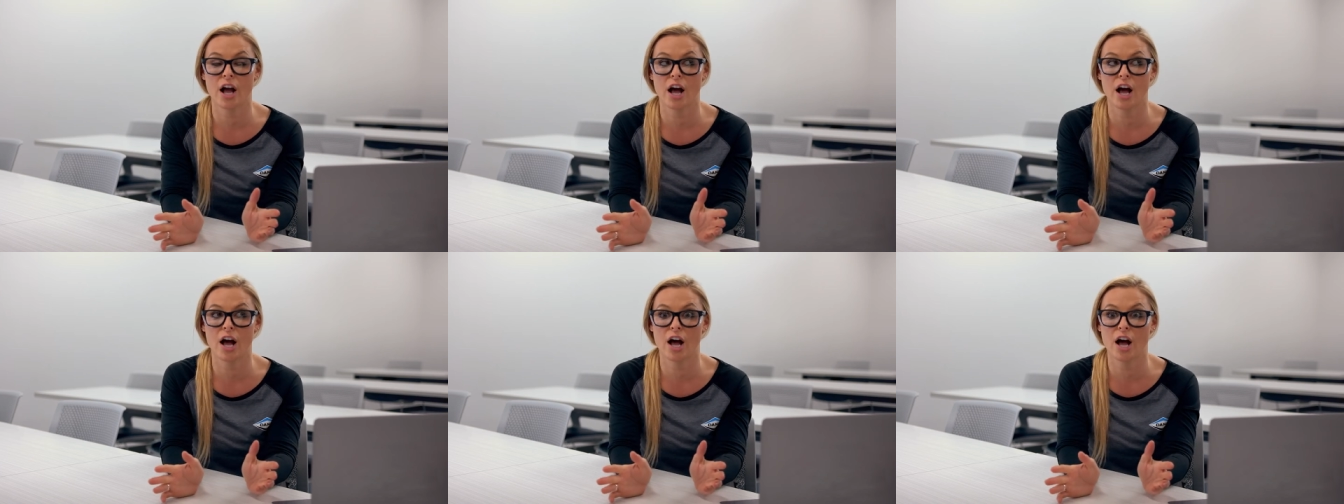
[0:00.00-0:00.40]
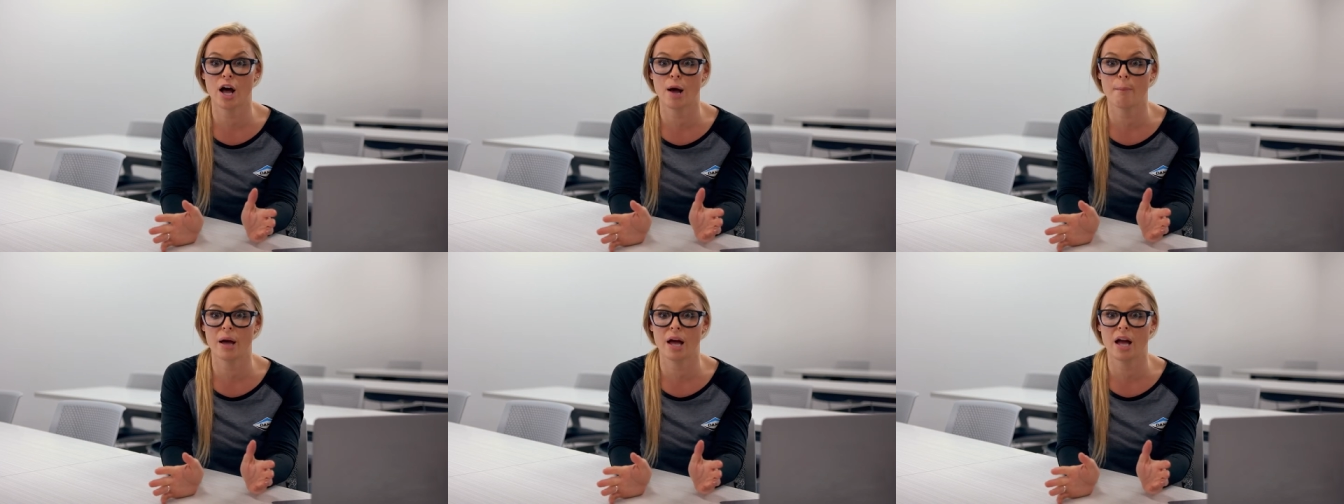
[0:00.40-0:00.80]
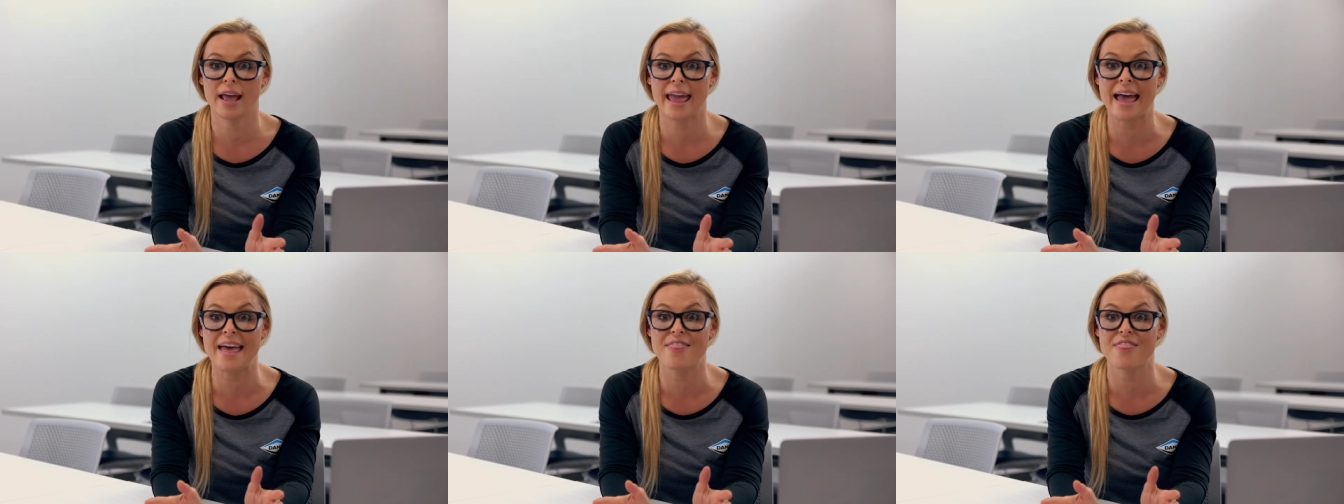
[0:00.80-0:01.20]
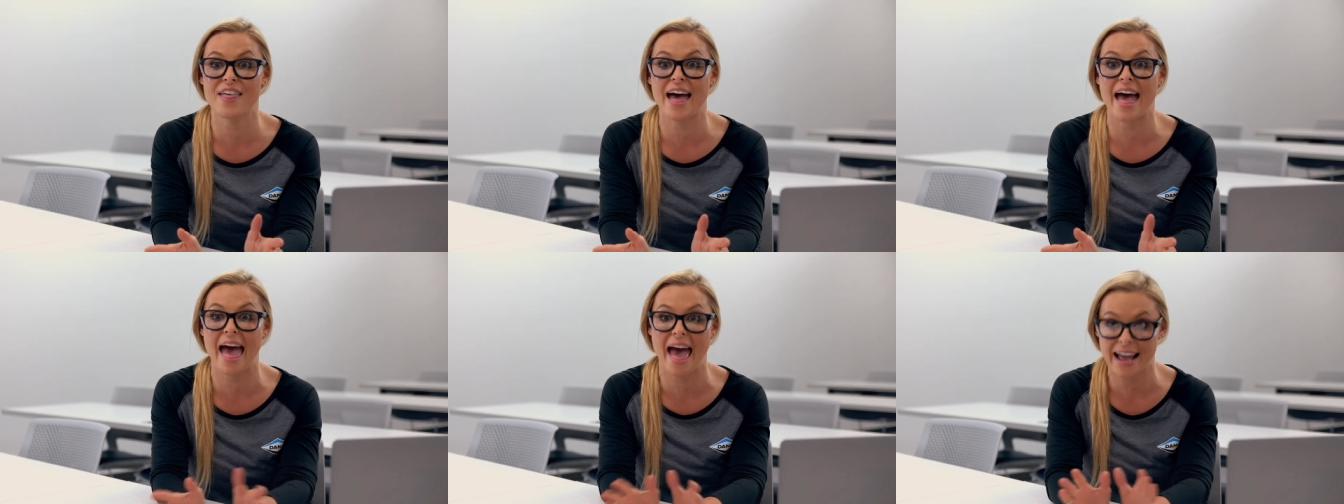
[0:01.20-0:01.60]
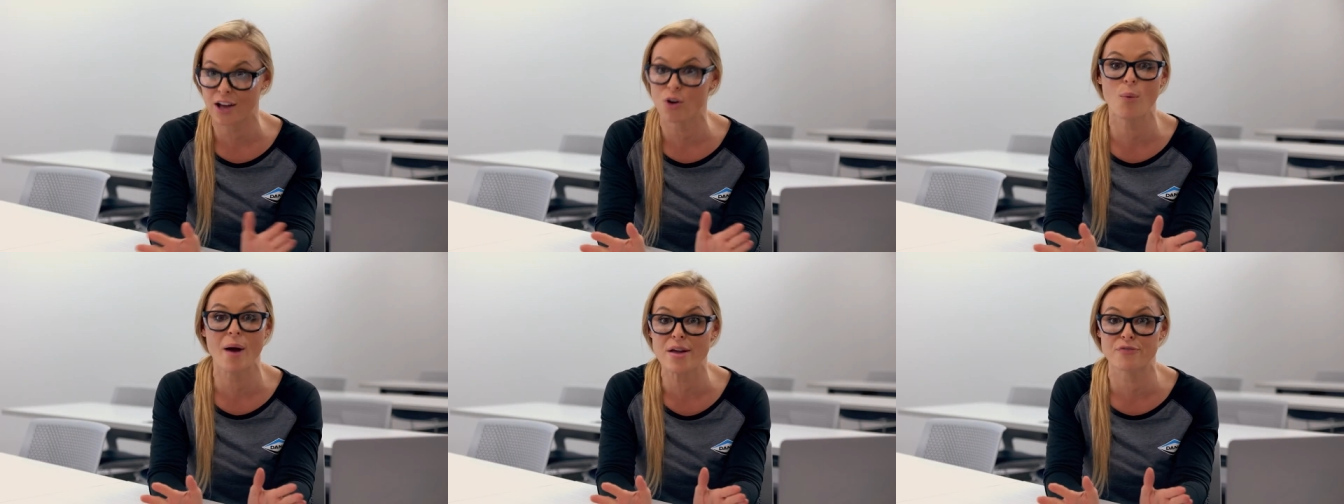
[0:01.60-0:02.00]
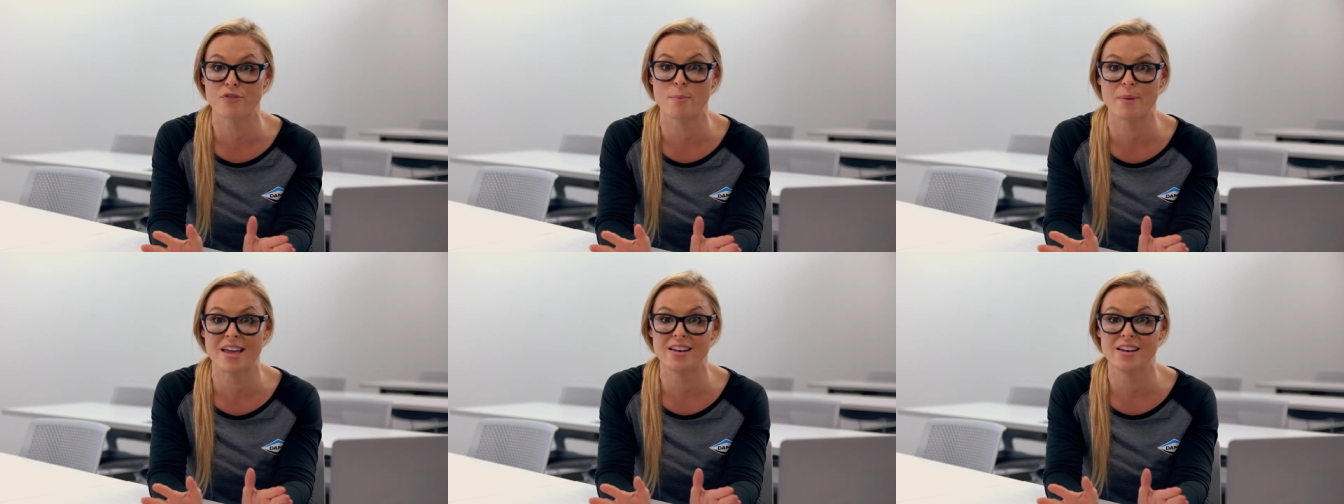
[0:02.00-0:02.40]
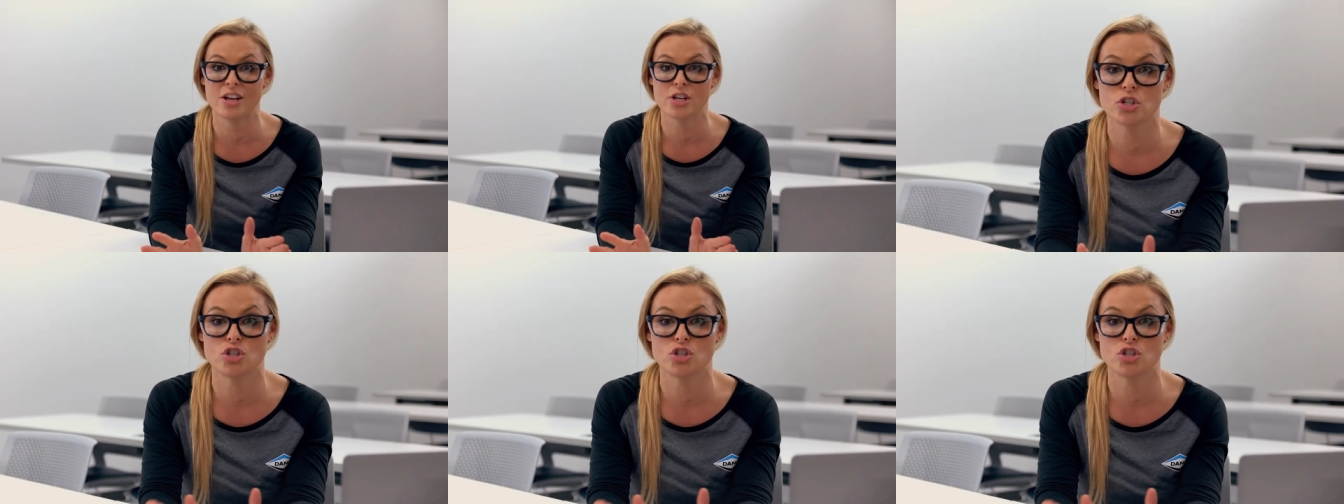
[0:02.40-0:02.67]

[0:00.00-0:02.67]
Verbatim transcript: um, get the heck away from it.